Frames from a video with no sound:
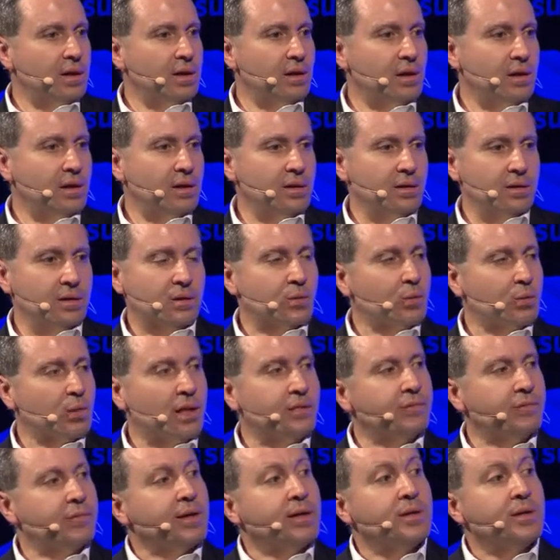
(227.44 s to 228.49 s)
in
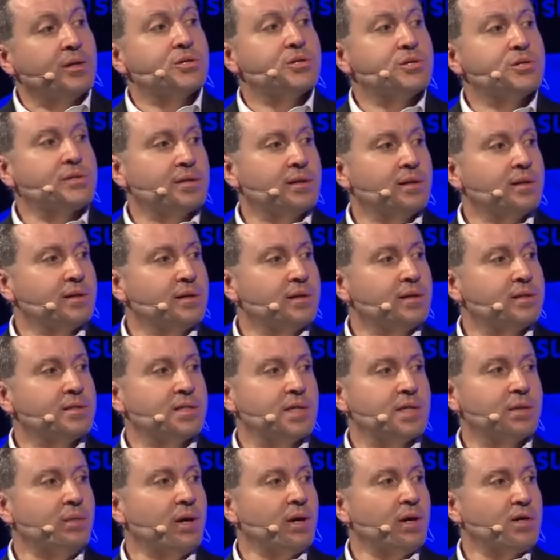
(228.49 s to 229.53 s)
12-inch silicon
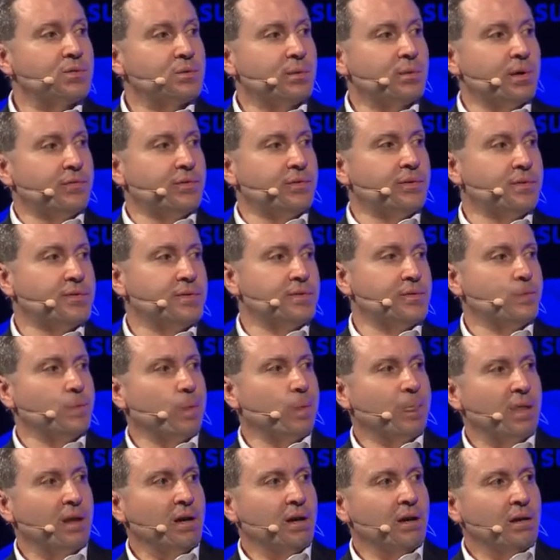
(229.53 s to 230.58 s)
CMOS wafers
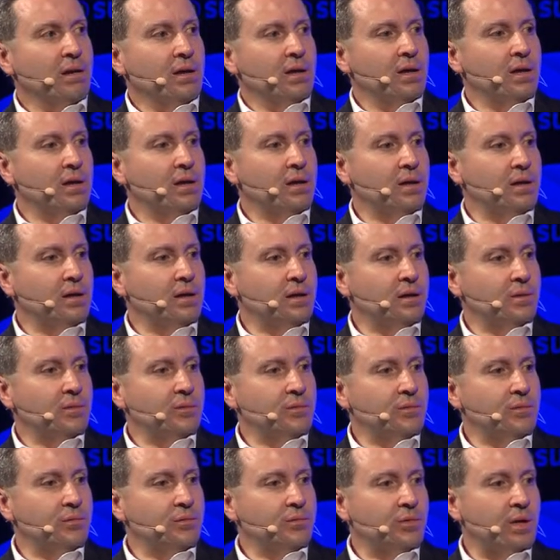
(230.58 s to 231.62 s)

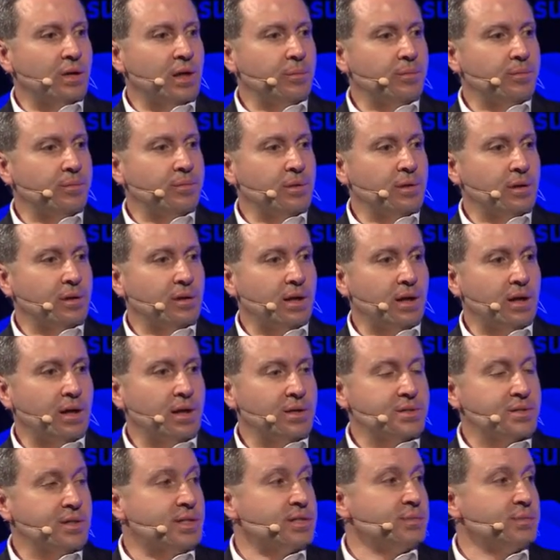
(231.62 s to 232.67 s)
to drop the
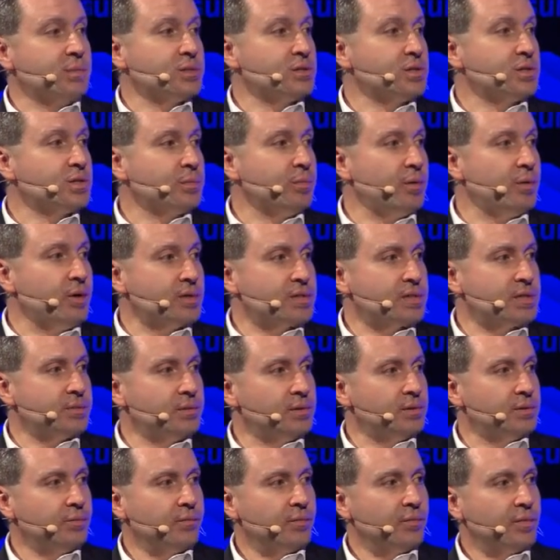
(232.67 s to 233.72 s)
cost as much as
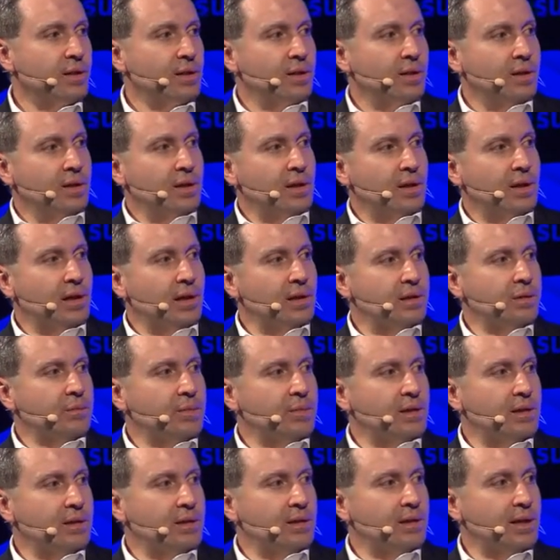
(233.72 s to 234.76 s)
possible.
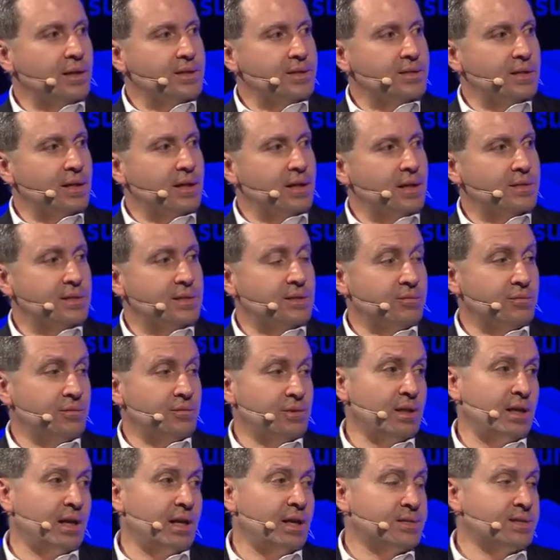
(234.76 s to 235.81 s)
Ultimately,
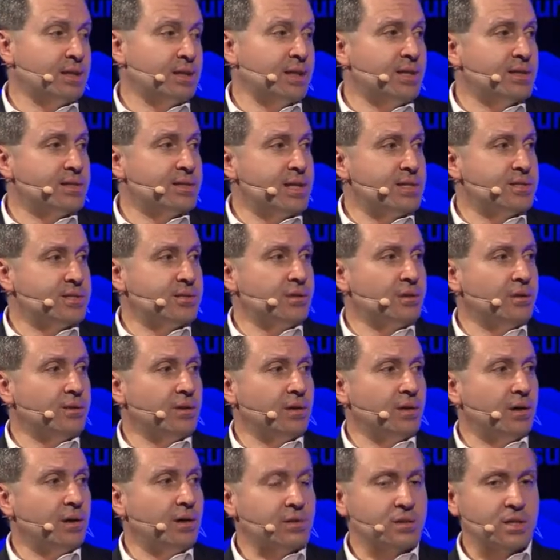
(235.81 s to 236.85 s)
as any sensor in the
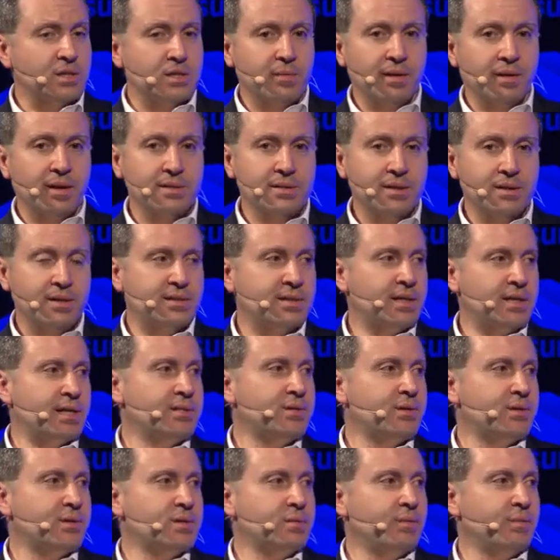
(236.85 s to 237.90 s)
car, just because this
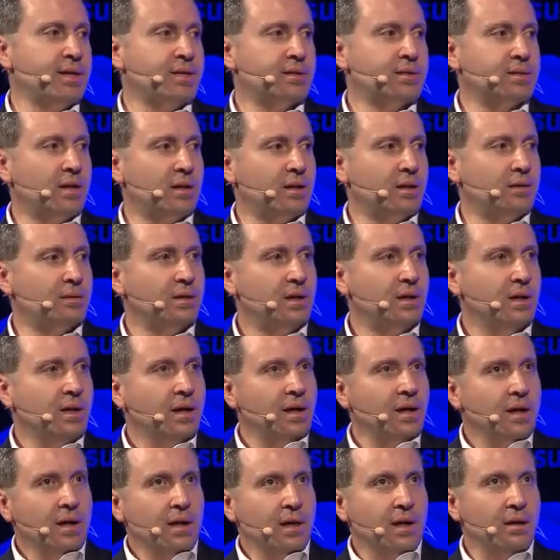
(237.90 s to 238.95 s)
sensor is based on
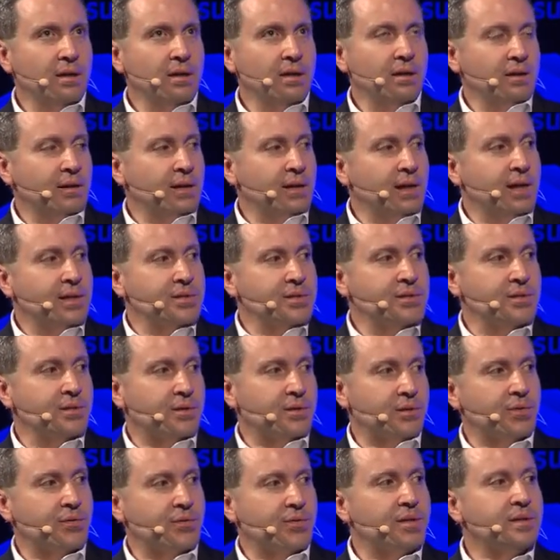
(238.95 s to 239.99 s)
laser
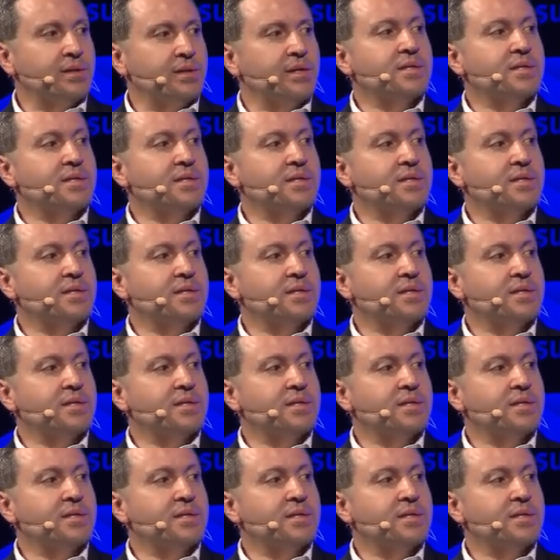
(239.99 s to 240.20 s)
3D